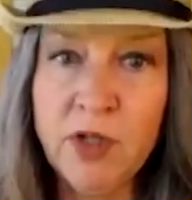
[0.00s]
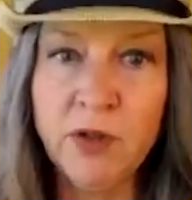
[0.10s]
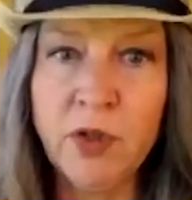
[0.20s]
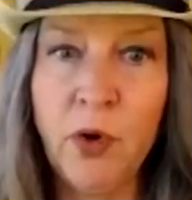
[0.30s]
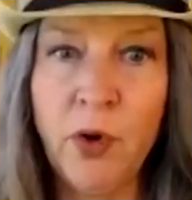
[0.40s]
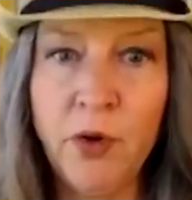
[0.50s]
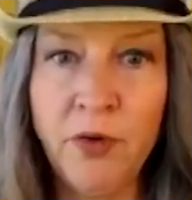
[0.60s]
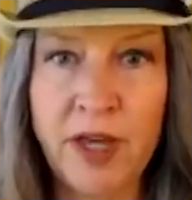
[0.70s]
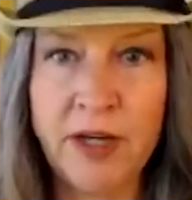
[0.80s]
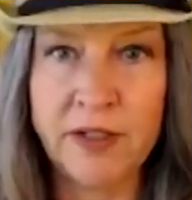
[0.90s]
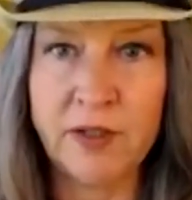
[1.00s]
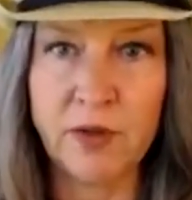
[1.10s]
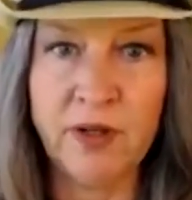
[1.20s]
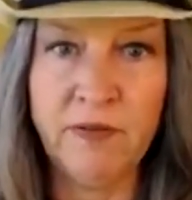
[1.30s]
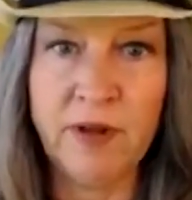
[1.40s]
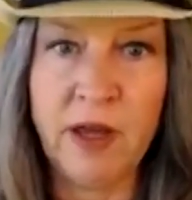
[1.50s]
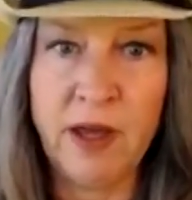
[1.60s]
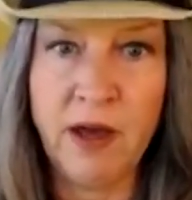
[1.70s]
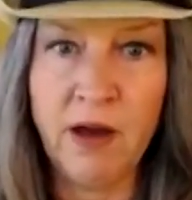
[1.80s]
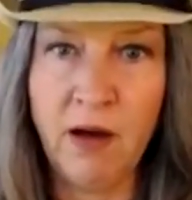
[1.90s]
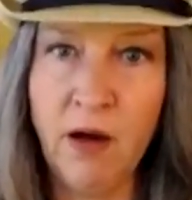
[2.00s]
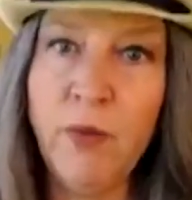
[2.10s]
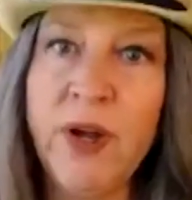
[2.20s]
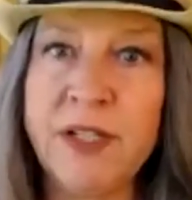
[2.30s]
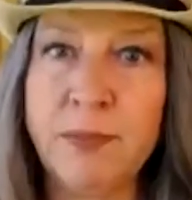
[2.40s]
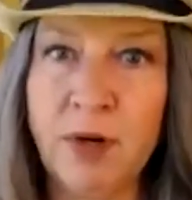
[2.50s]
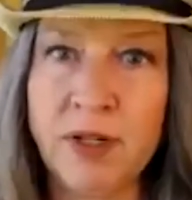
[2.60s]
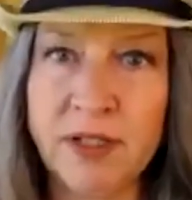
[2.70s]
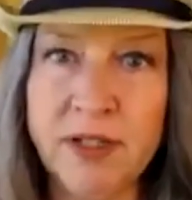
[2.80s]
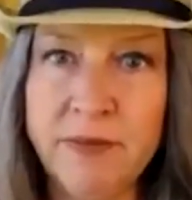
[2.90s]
toll that is sort of always present.